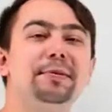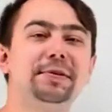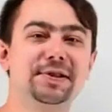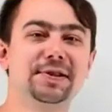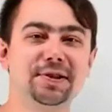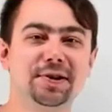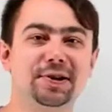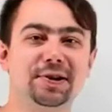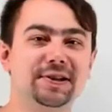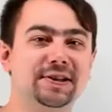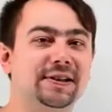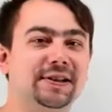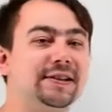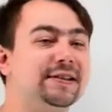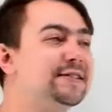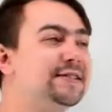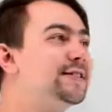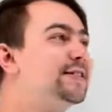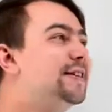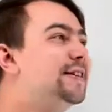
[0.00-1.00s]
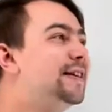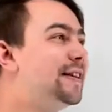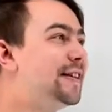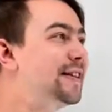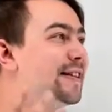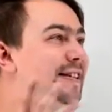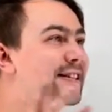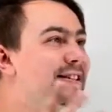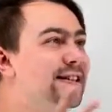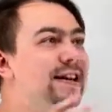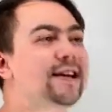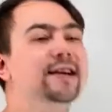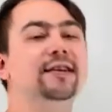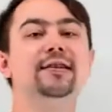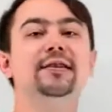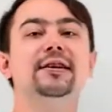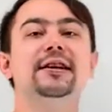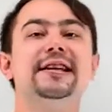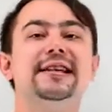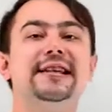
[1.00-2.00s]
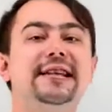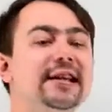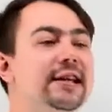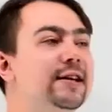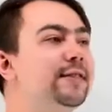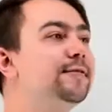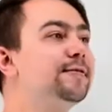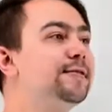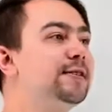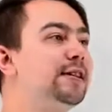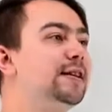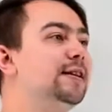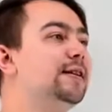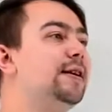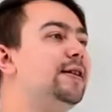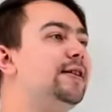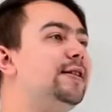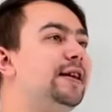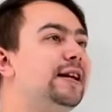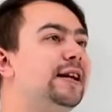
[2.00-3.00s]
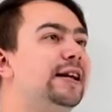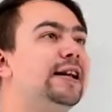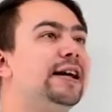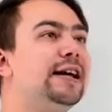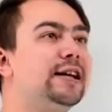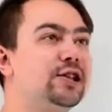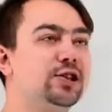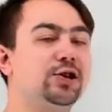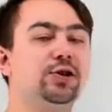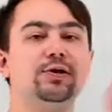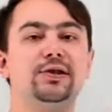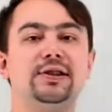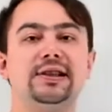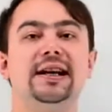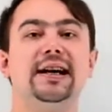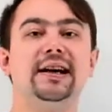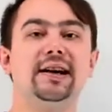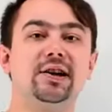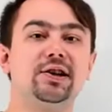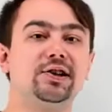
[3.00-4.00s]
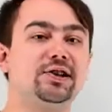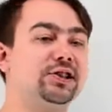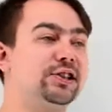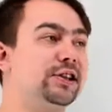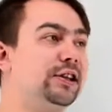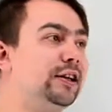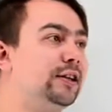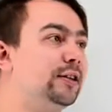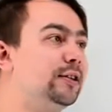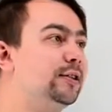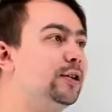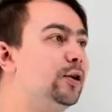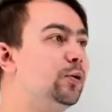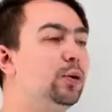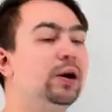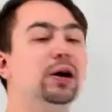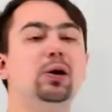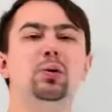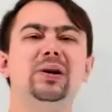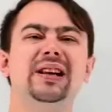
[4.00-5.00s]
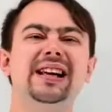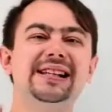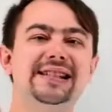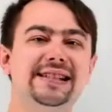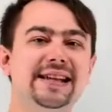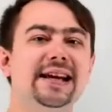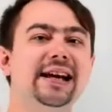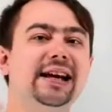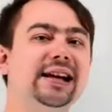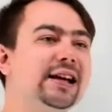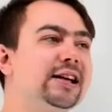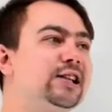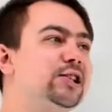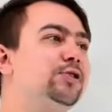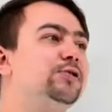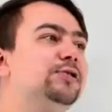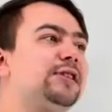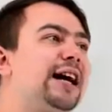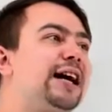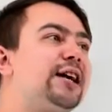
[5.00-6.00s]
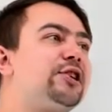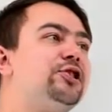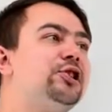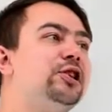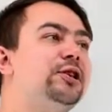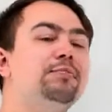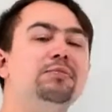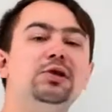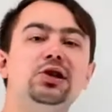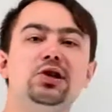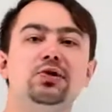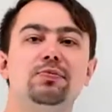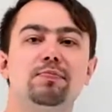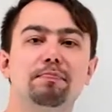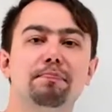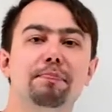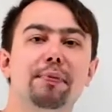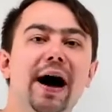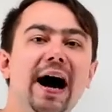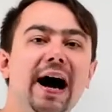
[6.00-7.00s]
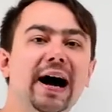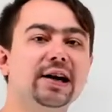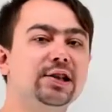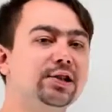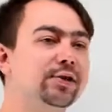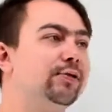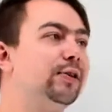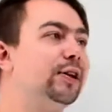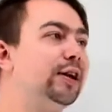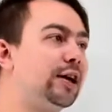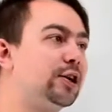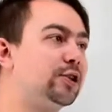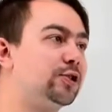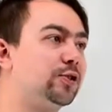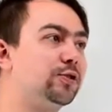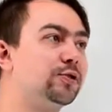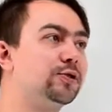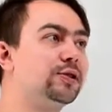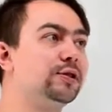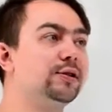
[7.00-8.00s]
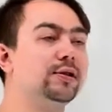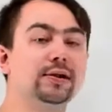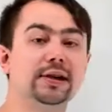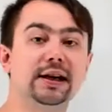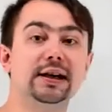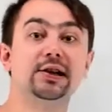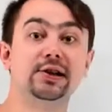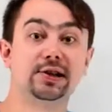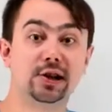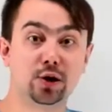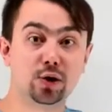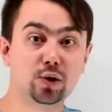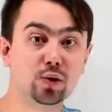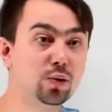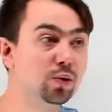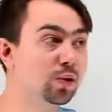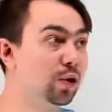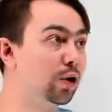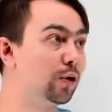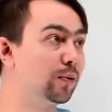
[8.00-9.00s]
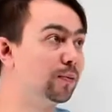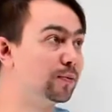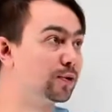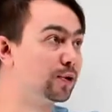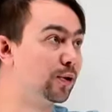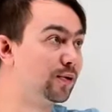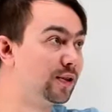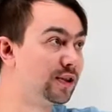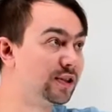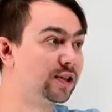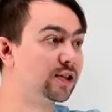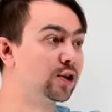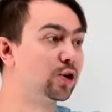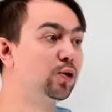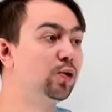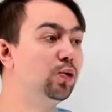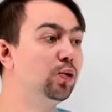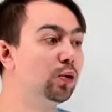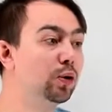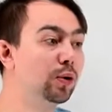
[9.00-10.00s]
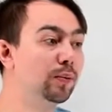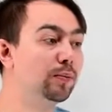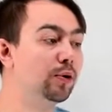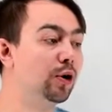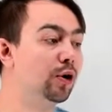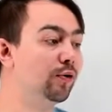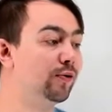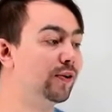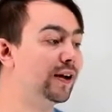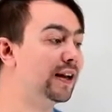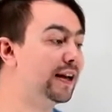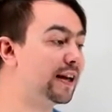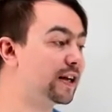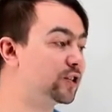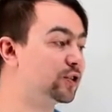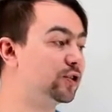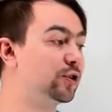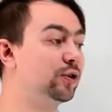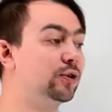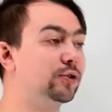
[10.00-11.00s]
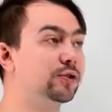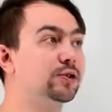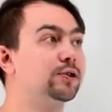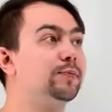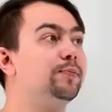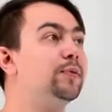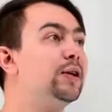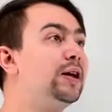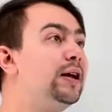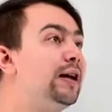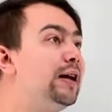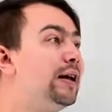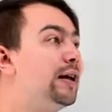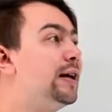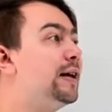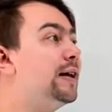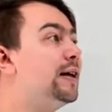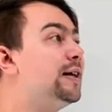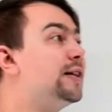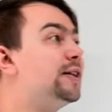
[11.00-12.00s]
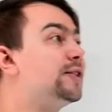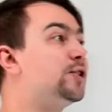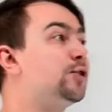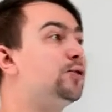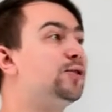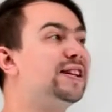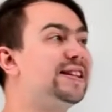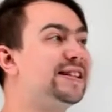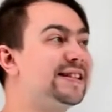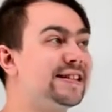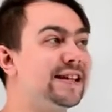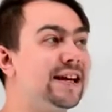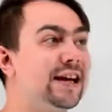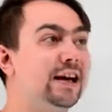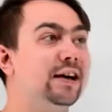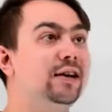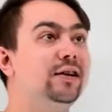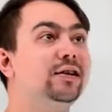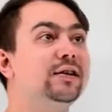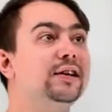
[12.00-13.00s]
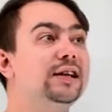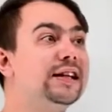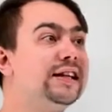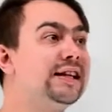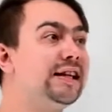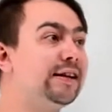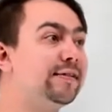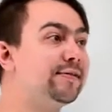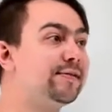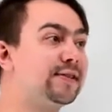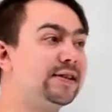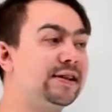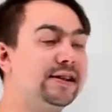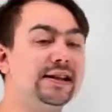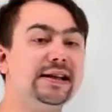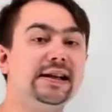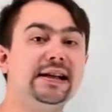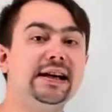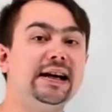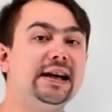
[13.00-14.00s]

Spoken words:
circuit, the cell gives the electrons energy. Well, when I say electrons, I actually mean bags of electrons. That is a coulomb. So this is a coulomb of electrons. So the cell gives the